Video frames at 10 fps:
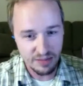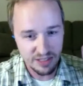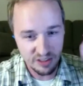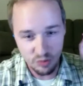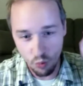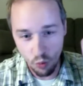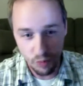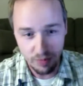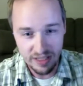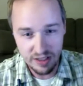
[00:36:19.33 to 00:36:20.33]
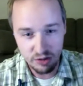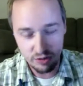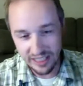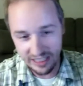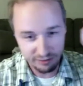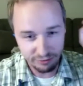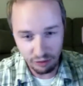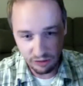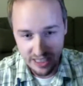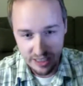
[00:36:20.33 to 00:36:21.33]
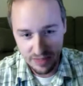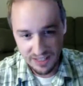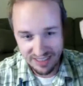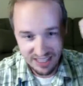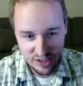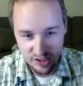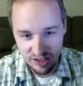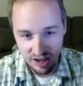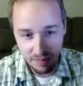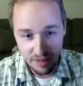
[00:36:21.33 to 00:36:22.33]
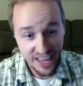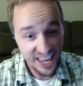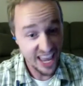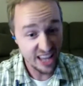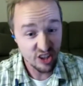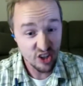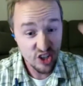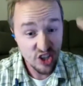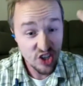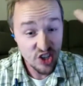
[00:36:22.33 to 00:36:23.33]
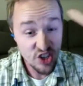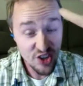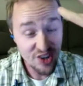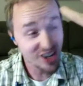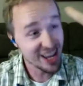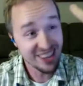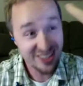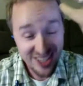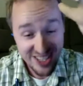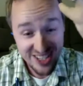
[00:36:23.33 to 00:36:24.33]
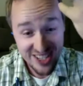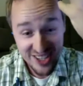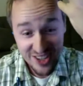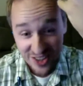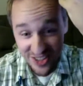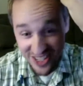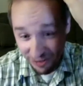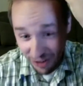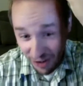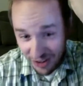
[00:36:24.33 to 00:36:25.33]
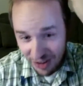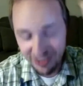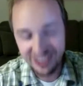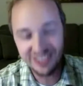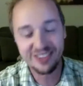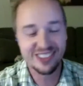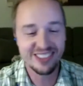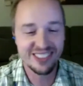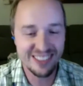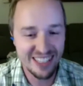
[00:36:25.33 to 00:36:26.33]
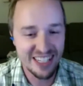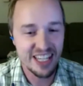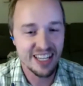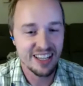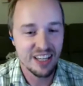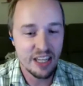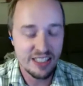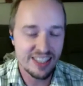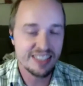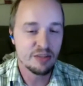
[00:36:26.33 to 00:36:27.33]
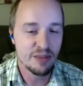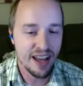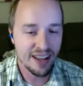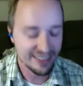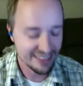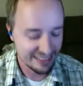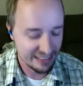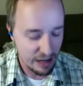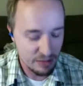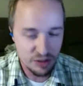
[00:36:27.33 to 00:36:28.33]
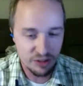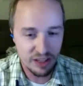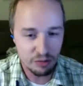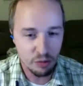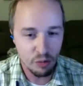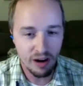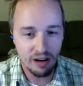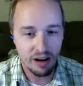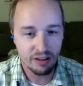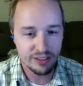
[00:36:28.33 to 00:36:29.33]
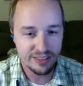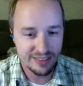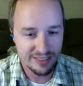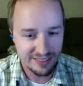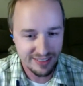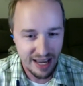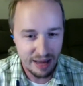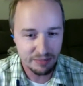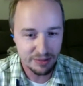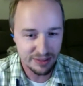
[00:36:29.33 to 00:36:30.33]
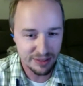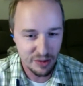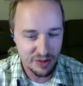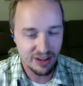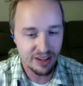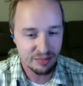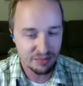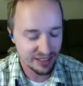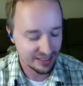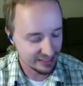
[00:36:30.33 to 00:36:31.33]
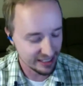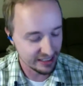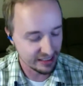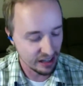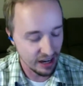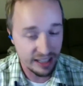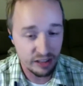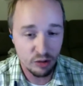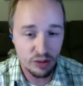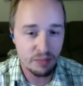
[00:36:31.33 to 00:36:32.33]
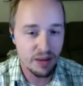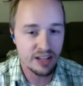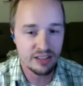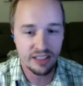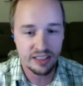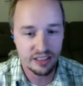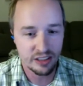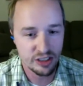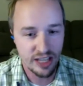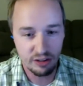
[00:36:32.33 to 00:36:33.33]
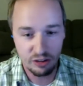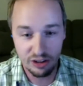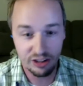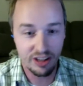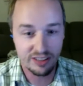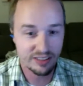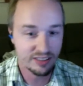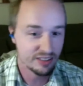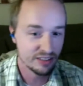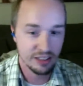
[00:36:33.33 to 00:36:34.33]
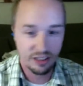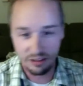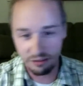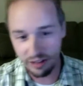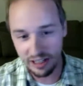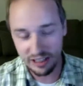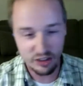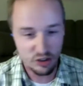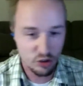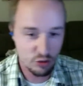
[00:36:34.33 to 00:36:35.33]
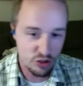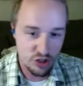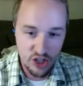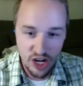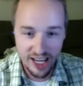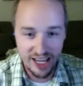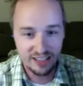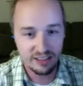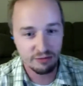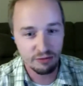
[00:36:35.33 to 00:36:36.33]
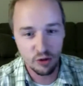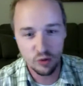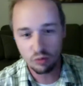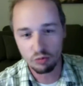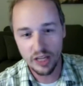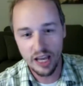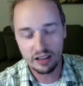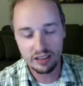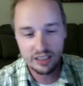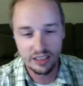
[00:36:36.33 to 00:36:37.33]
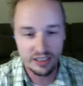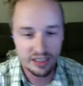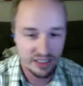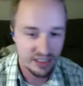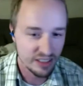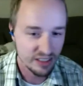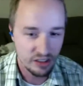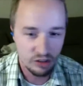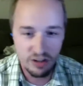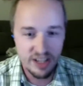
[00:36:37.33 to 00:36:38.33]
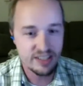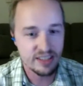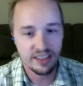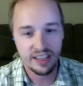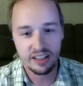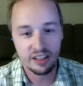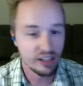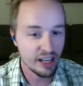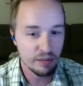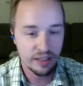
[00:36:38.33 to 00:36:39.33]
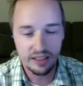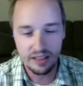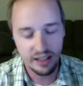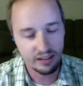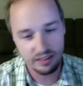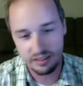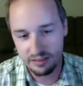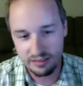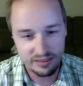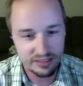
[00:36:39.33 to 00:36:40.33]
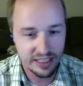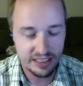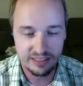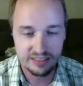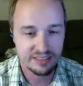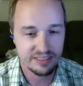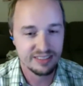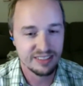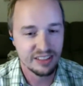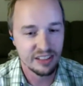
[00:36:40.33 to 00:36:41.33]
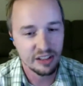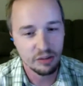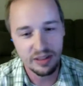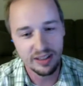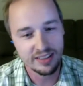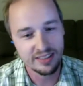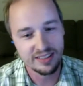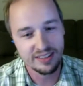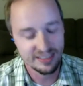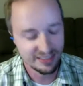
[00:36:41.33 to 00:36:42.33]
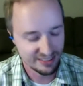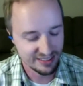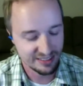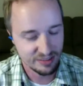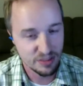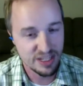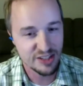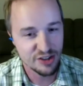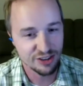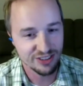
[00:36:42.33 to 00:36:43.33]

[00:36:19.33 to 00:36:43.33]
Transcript: just warp into you like at full light speed and then stop, and they're huge, and they're just huge, floating over you. It's just it sets you back, and I'm sure that will wear off as time goes on. But like I can only imagine like a Shadow of the Colossus fighting this huge, giant virtual reality crazy thing, climbing it. I don't know, like it'll be nuts. Potential.